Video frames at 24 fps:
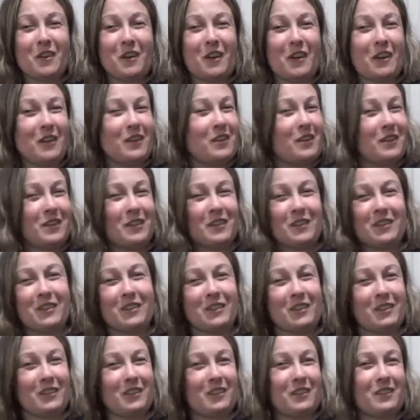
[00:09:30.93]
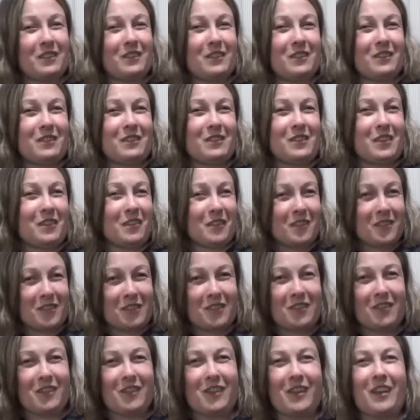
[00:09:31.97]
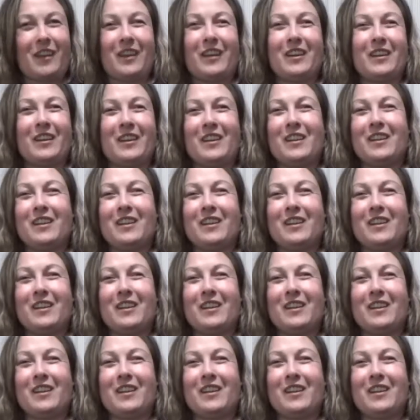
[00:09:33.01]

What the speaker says: I cherish it. Like,